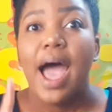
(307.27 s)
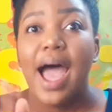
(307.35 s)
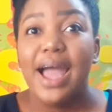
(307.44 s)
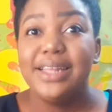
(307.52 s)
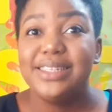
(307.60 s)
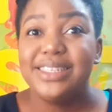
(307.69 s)

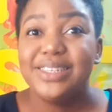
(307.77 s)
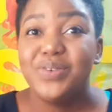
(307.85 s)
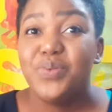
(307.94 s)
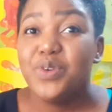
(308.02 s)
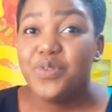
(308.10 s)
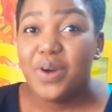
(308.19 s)
And
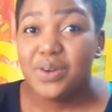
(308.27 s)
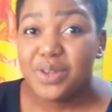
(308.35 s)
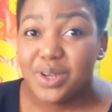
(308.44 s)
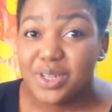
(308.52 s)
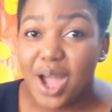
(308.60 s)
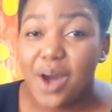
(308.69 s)
we found
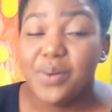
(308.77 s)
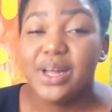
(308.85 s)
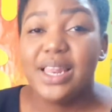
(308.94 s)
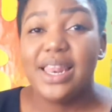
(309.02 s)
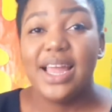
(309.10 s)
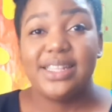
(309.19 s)
out our
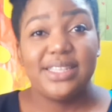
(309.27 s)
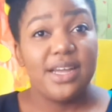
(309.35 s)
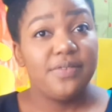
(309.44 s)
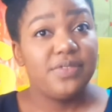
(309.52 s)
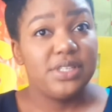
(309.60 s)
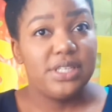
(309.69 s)
letter
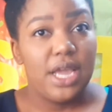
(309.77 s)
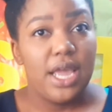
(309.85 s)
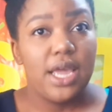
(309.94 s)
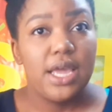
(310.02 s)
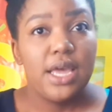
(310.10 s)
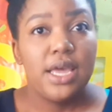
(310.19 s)
of the
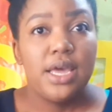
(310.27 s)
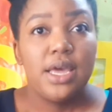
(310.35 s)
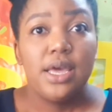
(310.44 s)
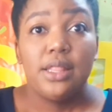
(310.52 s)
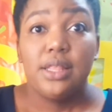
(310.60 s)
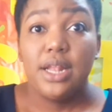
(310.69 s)
day.
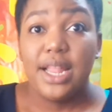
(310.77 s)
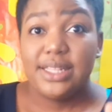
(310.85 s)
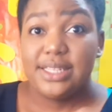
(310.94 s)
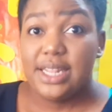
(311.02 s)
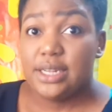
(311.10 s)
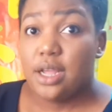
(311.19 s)
The
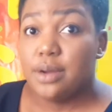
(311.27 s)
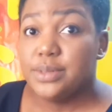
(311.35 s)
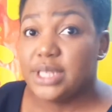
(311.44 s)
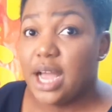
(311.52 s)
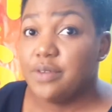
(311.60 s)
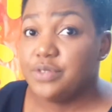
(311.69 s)
letter that comes
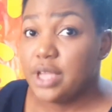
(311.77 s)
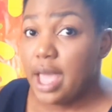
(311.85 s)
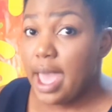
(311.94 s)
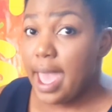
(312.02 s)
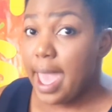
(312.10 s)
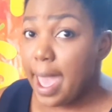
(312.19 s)
after
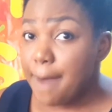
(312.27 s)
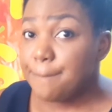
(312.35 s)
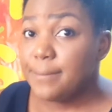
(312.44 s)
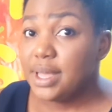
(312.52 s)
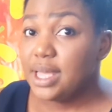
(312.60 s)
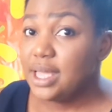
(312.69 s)

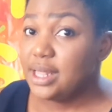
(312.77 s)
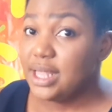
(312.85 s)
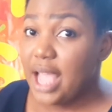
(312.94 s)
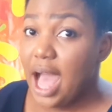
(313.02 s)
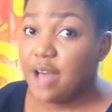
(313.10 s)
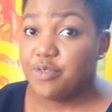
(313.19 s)
M in
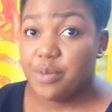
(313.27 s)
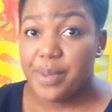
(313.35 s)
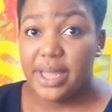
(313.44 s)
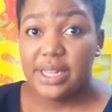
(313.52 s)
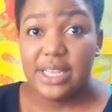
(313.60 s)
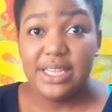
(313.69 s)
the
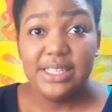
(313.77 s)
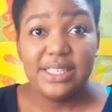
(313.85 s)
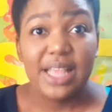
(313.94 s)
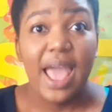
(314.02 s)
alphabet is